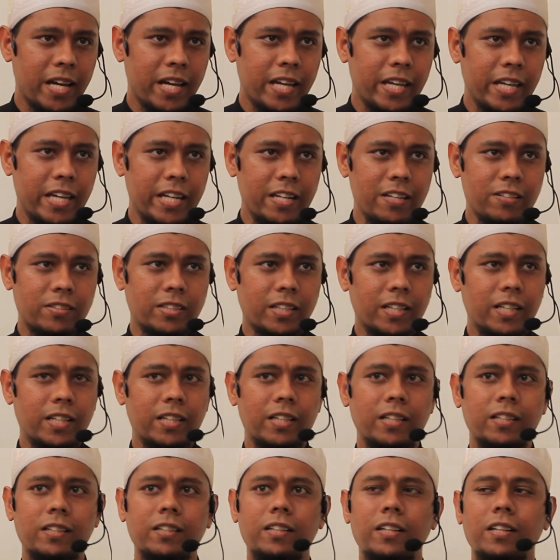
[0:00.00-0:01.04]
it is
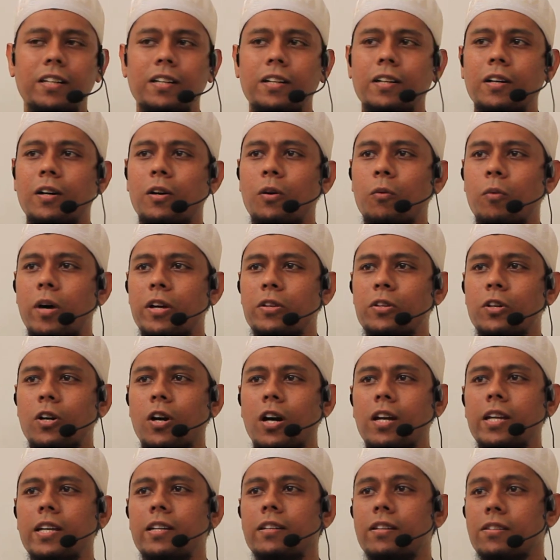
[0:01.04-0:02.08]
a, what you
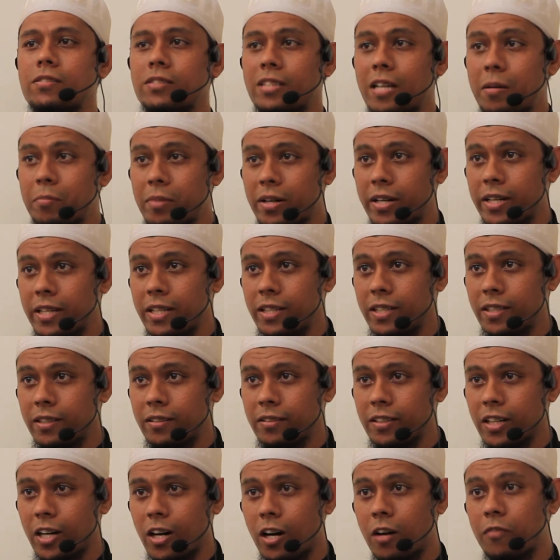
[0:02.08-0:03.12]
call it, summary
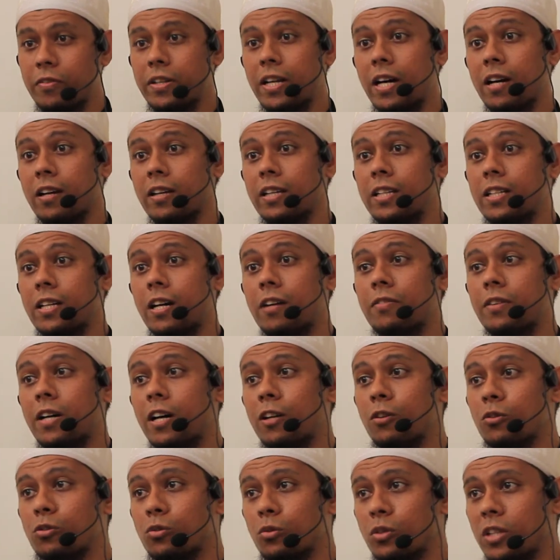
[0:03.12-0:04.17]
of the Aqidah of
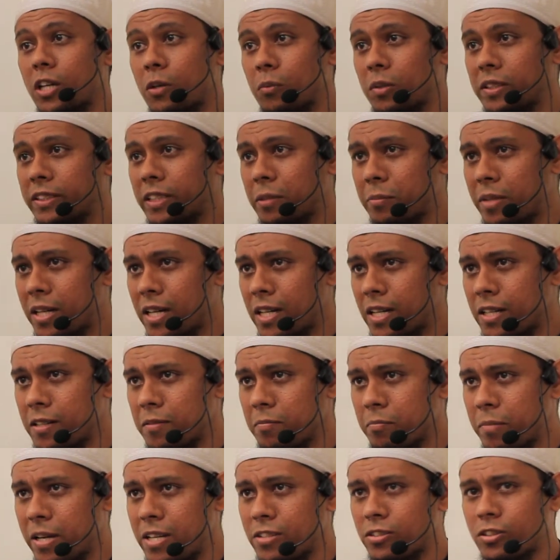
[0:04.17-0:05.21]
Ahl-Sunnah wal
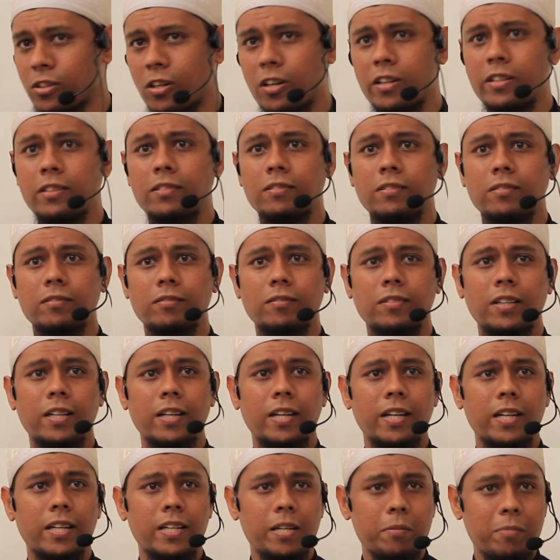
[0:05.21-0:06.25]
Jama'ah based on
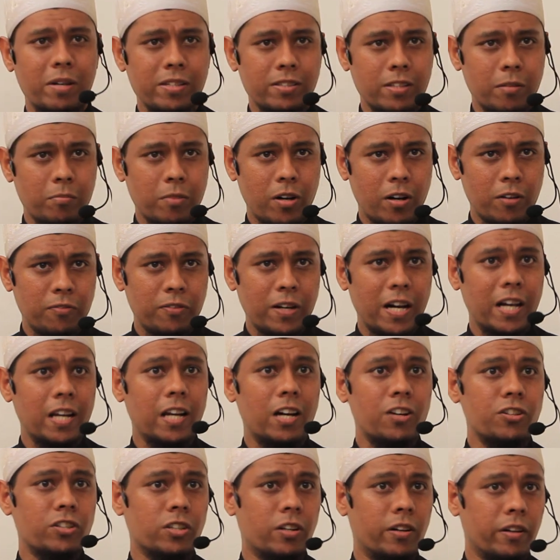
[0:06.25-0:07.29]
the Mazhab of
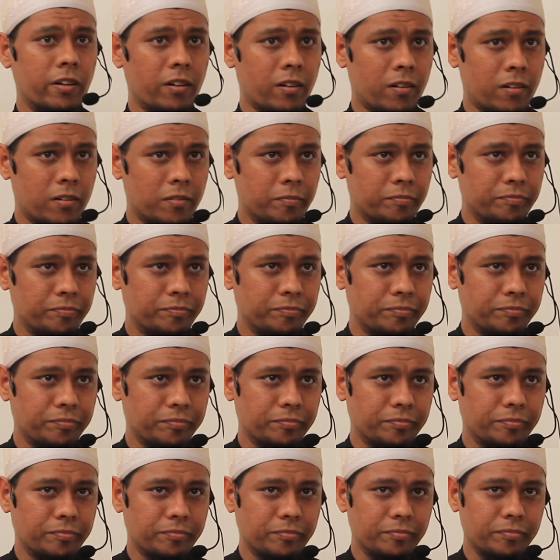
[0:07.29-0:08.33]
Al-Ash'ariyah.
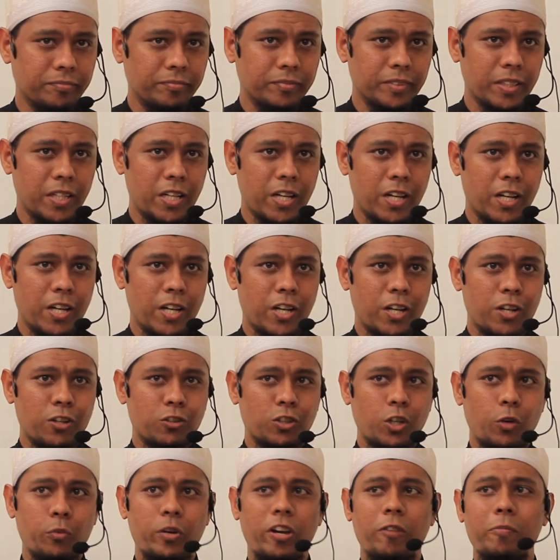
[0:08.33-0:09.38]

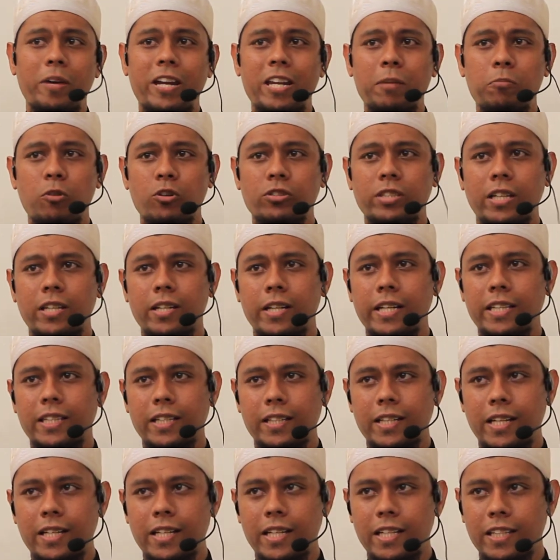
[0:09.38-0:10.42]
So we have many books
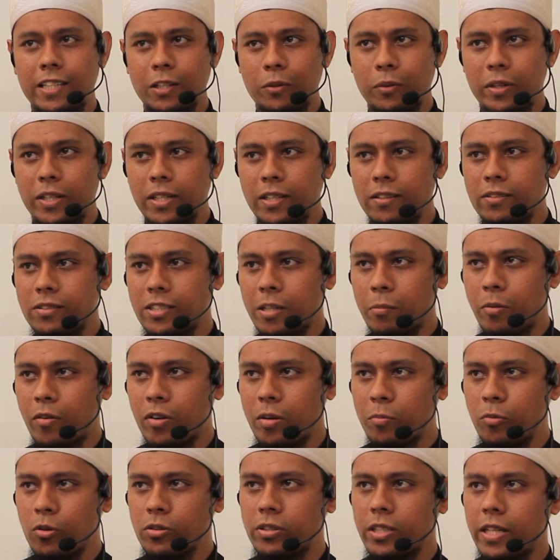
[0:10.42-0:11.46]
written in Tawheed. Some of
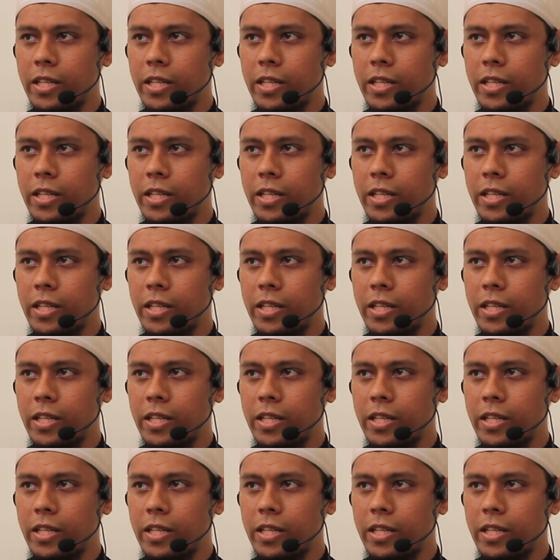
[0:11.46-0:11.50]
the books